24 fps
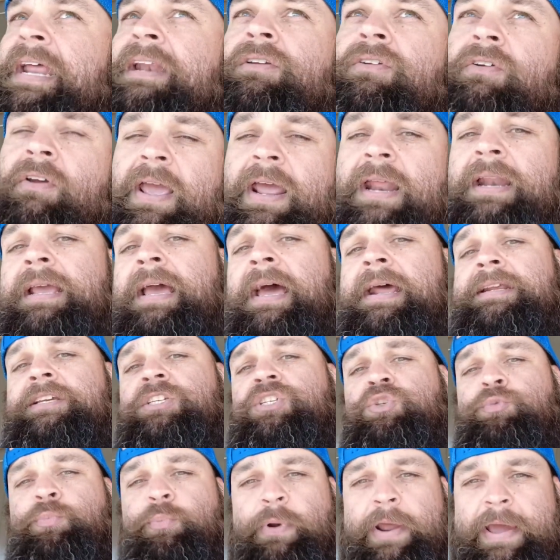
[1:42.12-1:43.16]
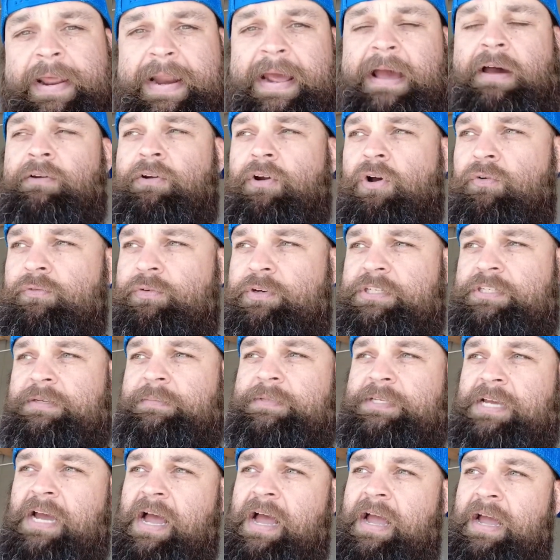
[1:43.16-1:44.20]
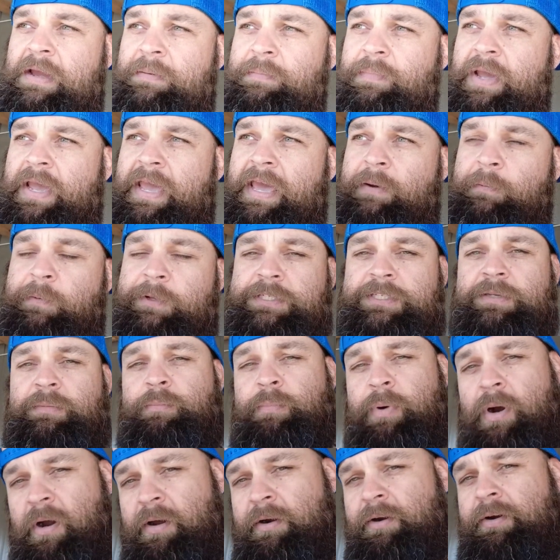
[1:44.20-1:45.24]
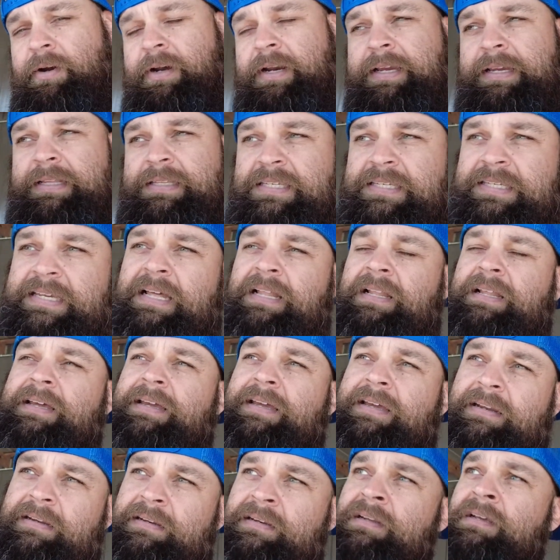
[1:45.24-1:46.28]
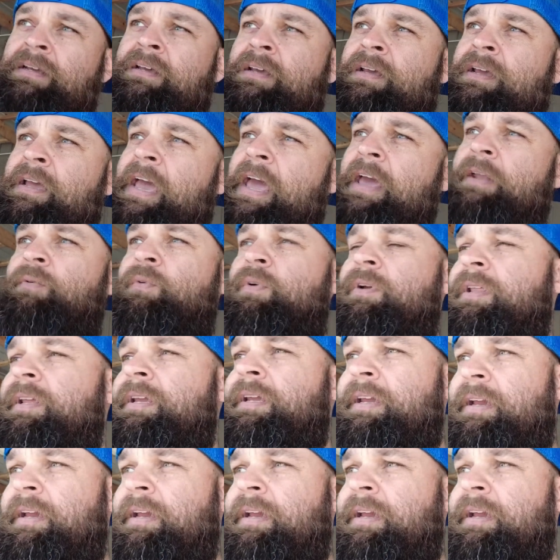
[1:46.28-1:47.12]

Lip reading: grand kind of spread out over some time and with some bartering and selling and really